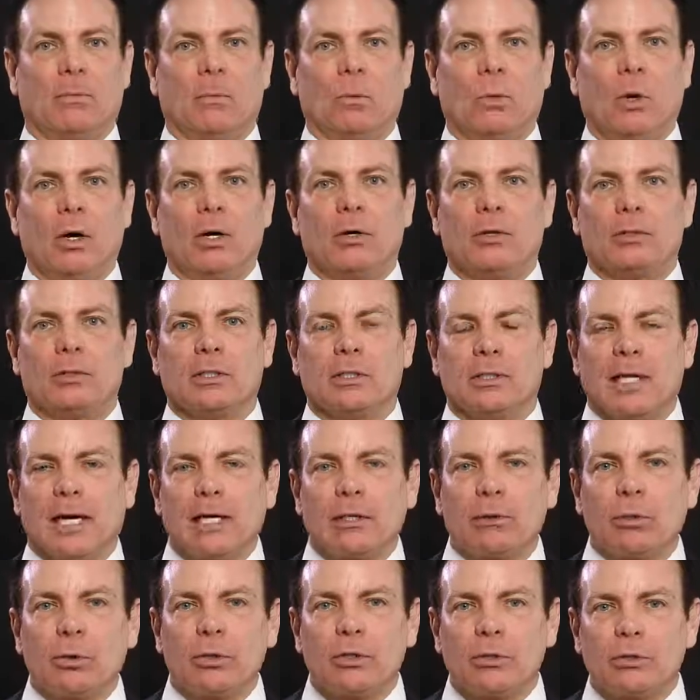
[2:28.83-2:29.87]
Whoa, did
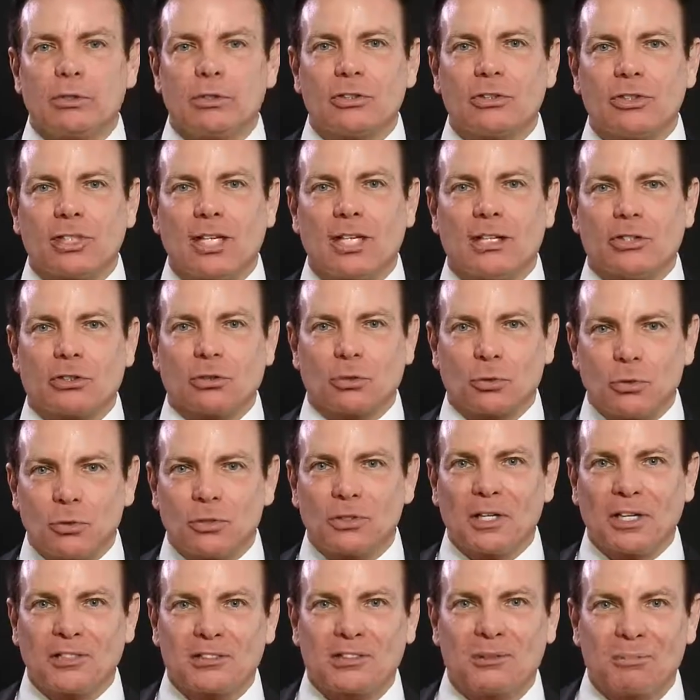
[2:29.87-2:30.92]
that lawyer just say the
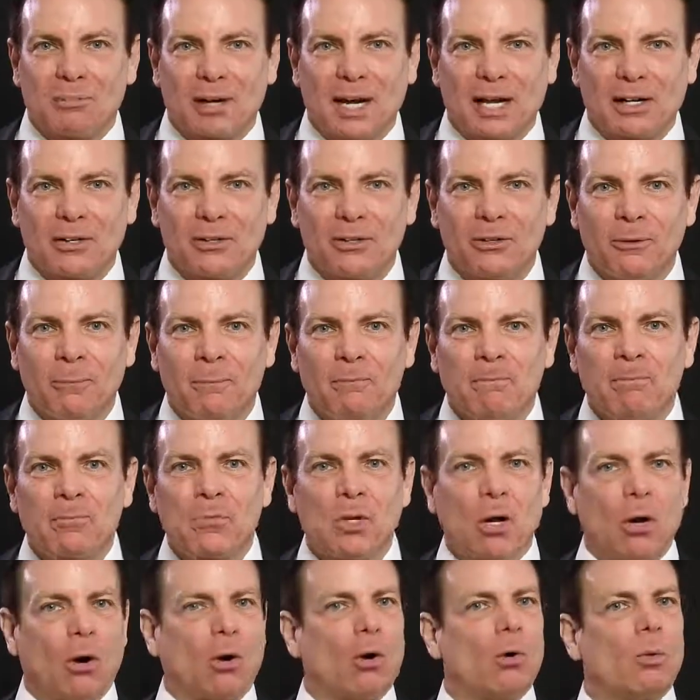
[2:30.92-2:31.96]
truth doesn't matter?
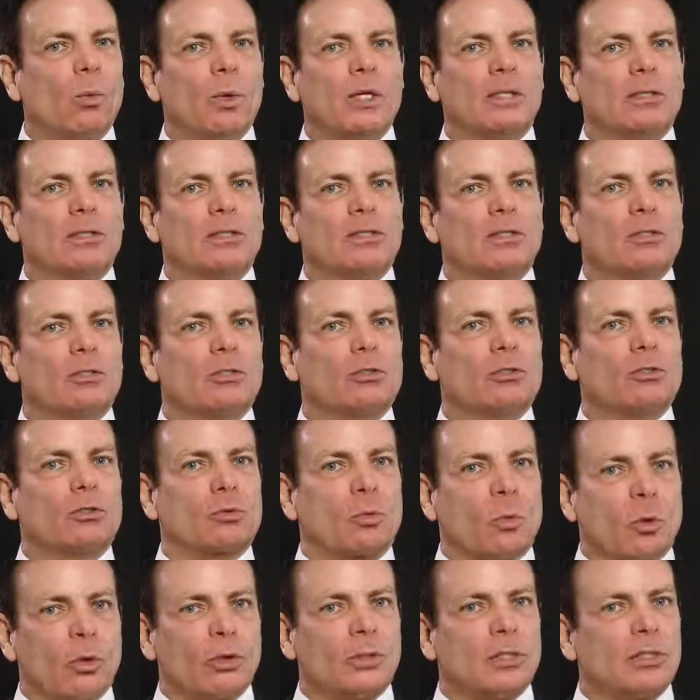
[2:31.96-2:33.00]
All witnesses are
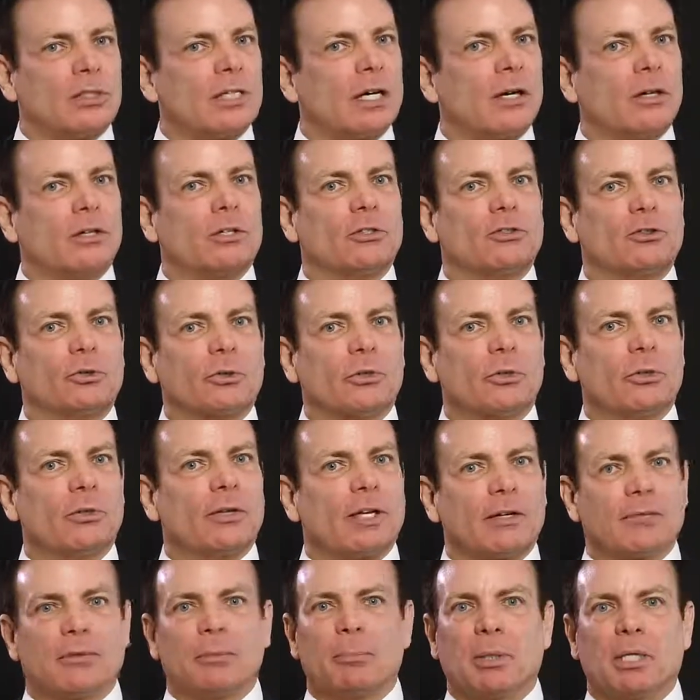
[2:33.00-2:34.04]
sworn to tell the
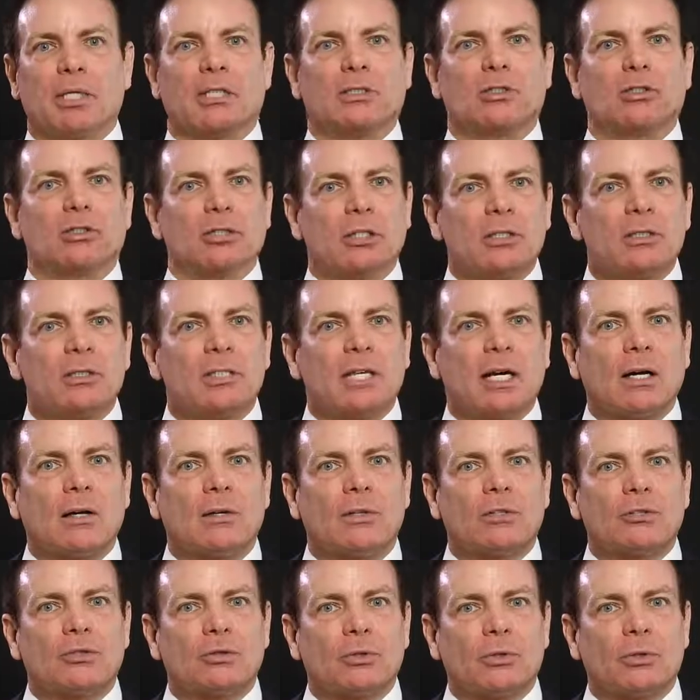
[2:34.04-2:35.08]
truth. Everybody should
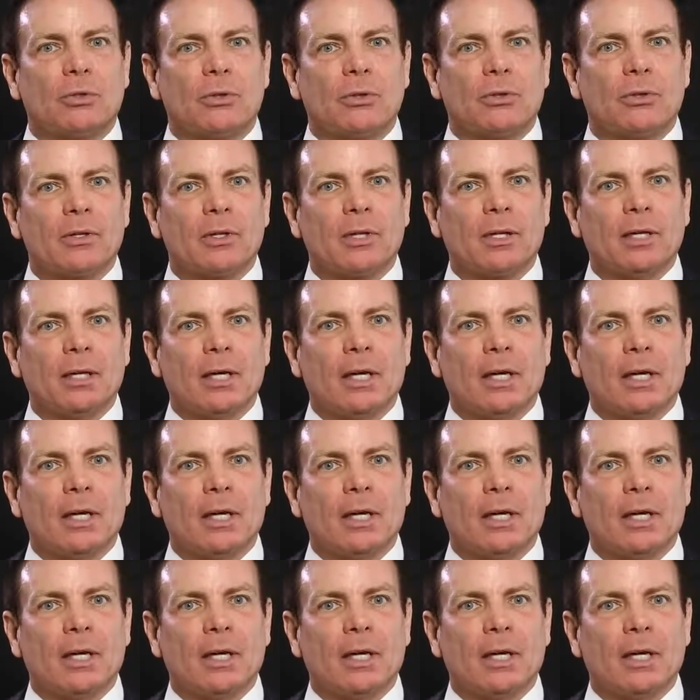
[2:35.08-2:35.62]
tell the truth.